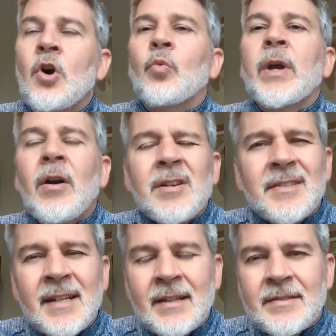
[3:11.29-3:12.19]
We are
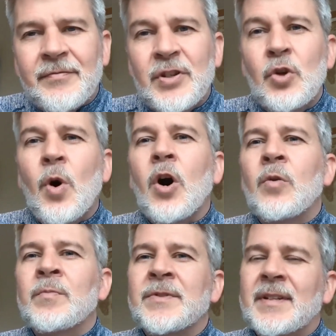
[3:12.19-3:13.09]
seeing a few
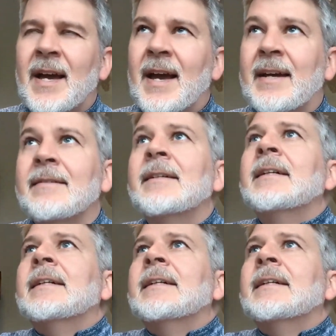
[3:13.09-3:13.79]
homes that